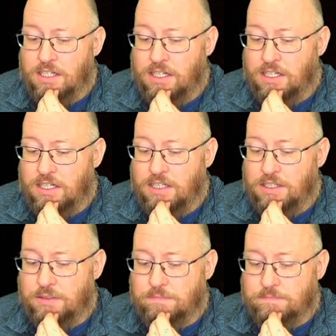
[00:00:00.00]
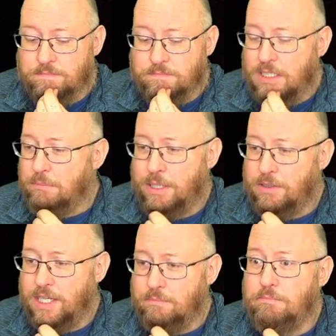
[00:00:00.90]
Not
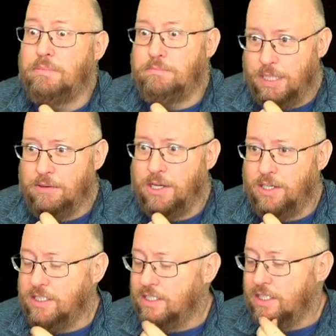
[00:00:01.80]
Paradigm, Paragon.